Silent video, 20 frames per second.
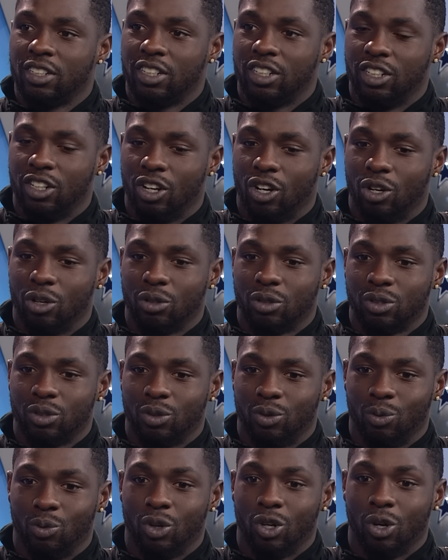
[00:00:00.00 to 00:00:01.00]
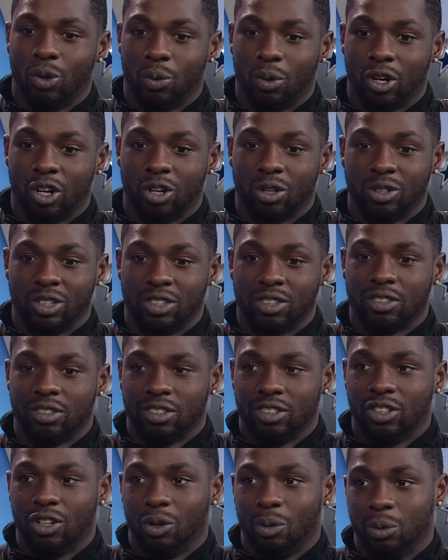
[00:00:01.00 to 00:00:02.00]
You know, the real world is
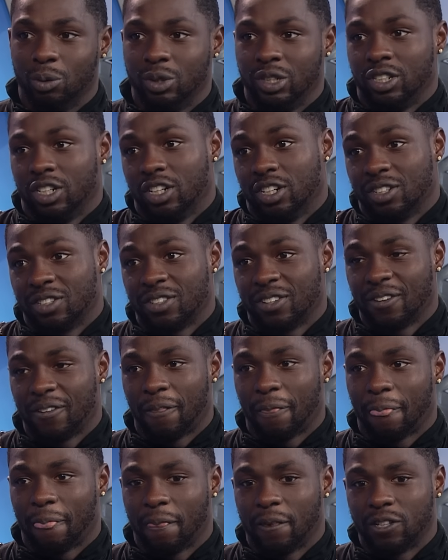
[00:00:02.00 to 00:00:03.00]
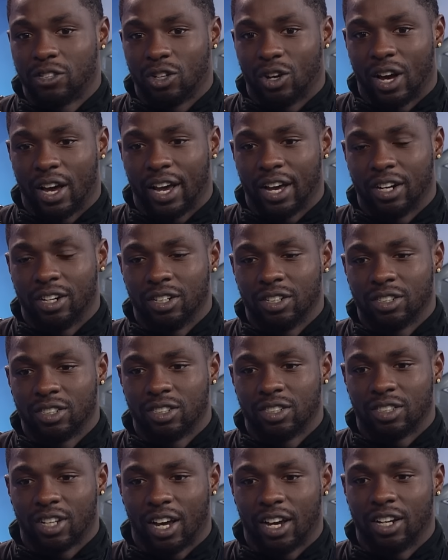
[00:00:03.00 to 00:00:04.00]
you know it was here. Yeah. So I had to
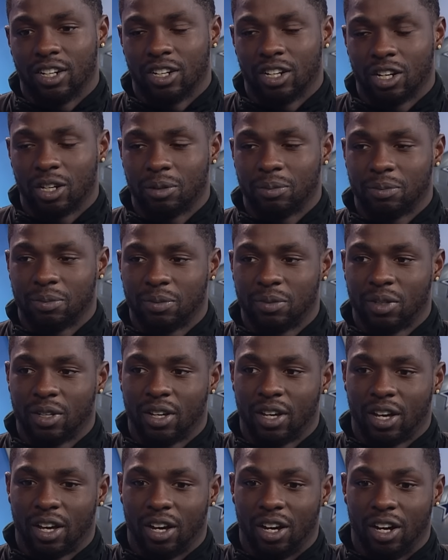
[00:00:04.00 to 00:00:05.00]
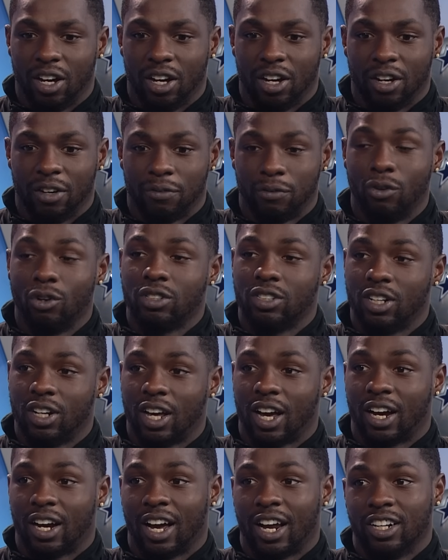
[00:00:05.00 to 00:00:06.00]
tighten up. Uh,
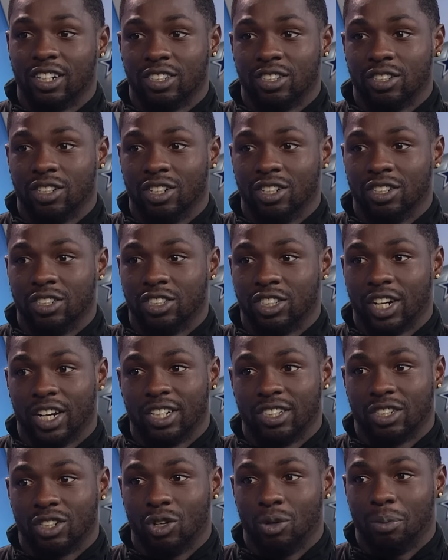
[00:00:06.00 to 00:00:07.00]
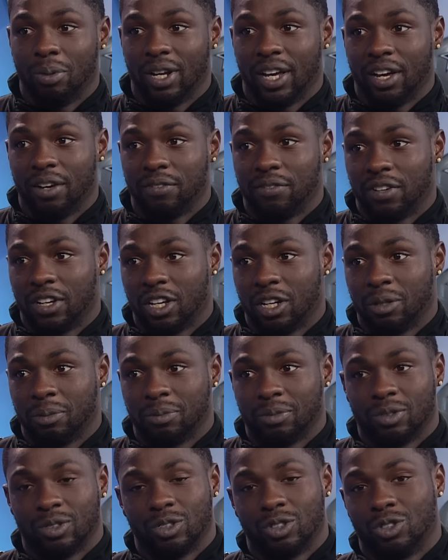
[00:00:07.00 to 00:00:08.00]
fortunately, I got the uh, chance to go play at FAM.
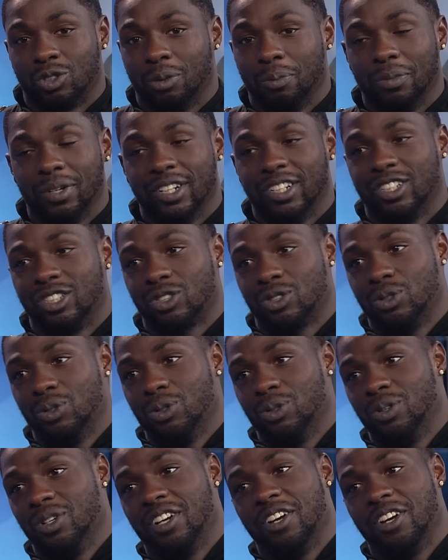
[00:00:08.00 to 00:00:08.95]
Tremendous school.